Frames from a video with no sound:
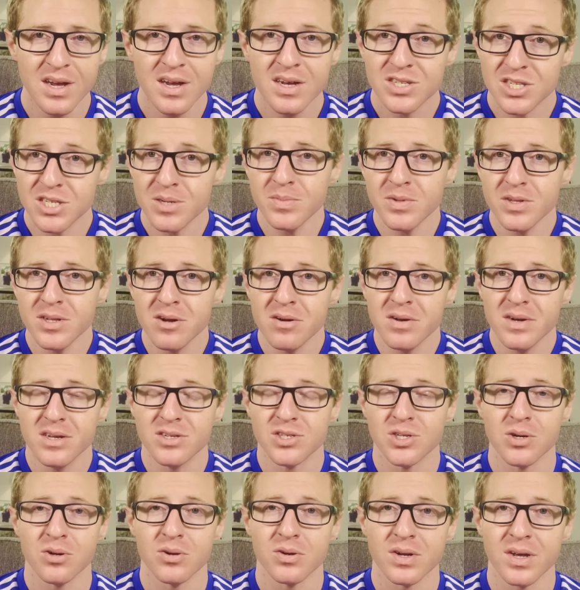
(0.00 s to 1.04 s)

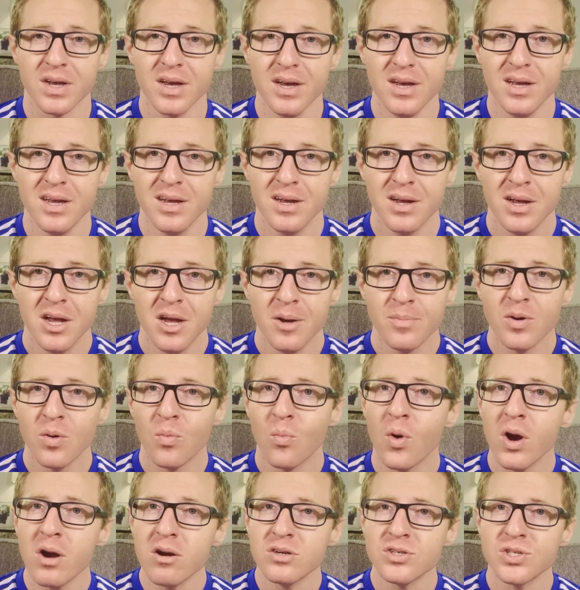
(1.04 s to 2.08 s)
Similarities are okay, but
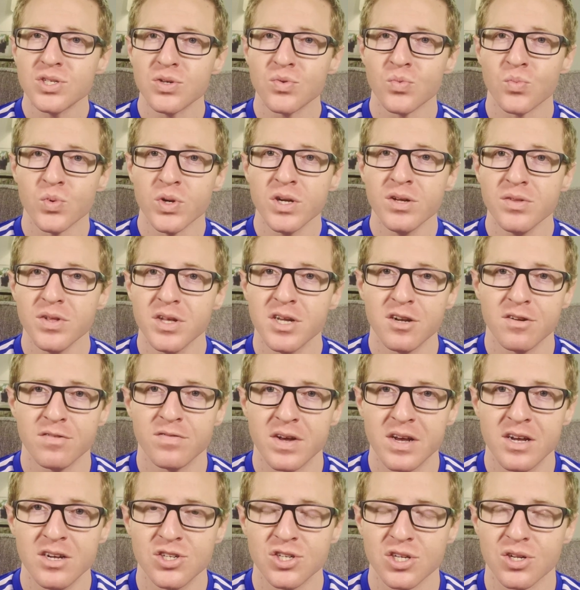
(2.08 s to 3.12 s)
where is the real
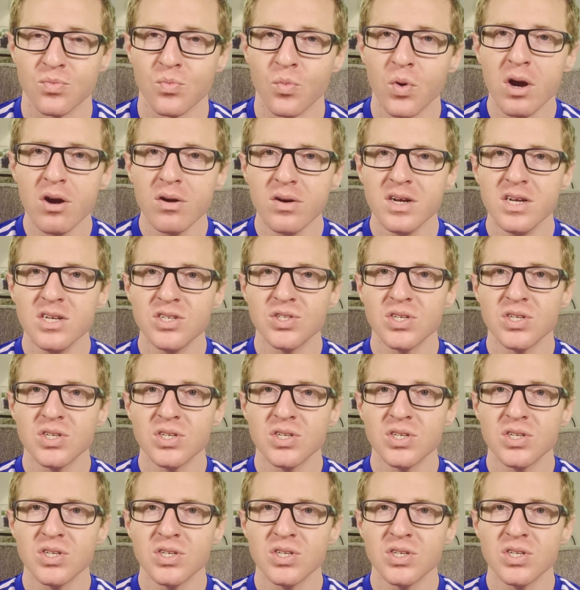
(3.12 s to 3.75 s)
innovation? Where is